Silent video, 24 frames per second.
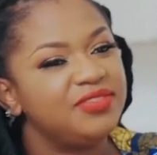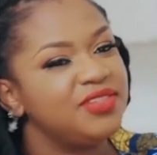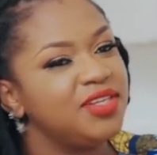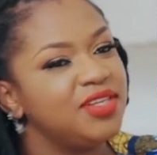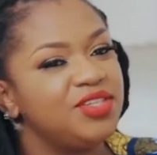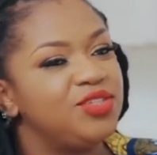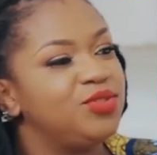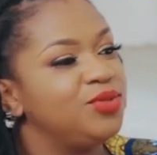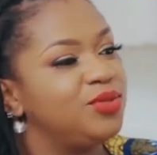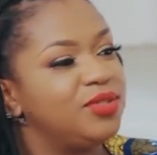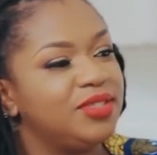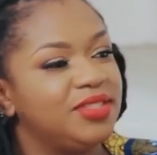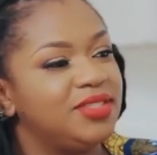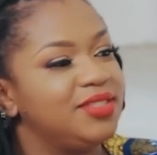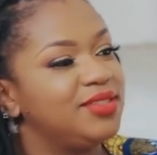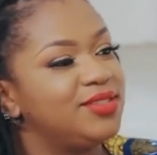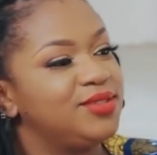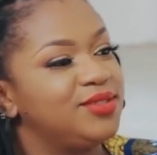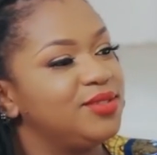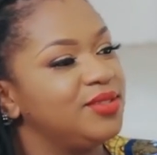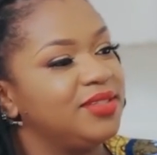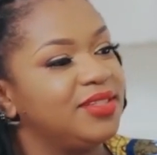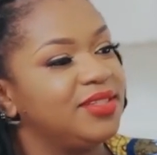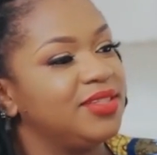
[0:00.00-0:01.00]
after
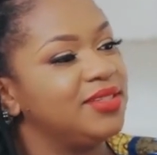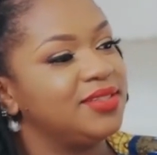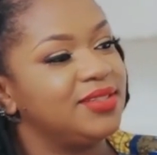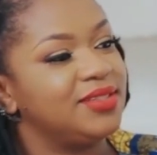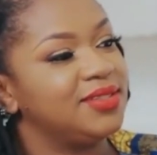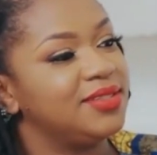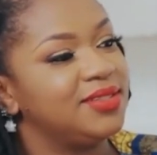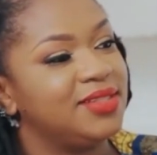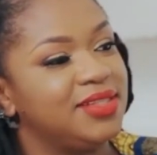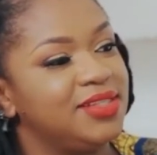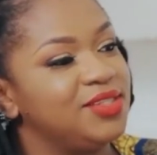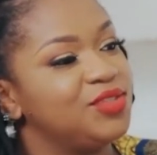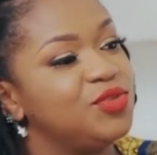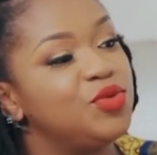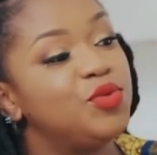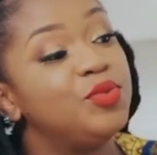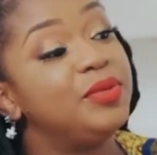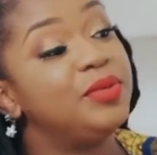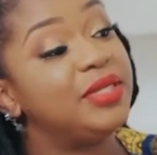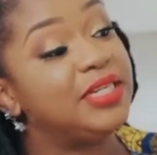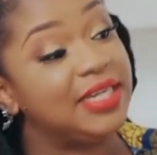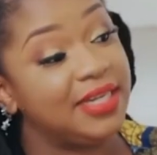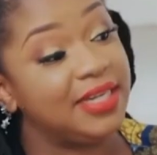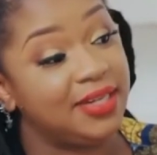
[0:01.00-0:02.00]
Chuanis, there's
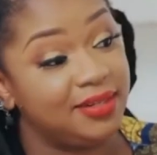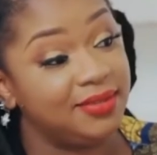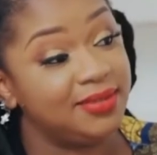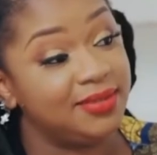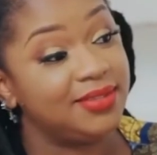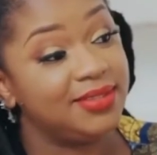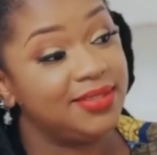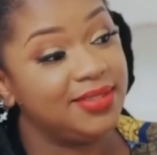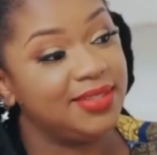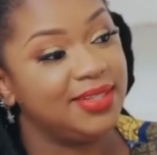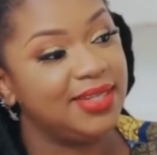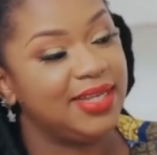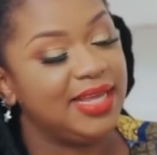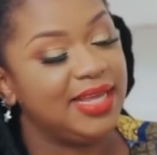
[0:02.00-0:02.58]
nobody else.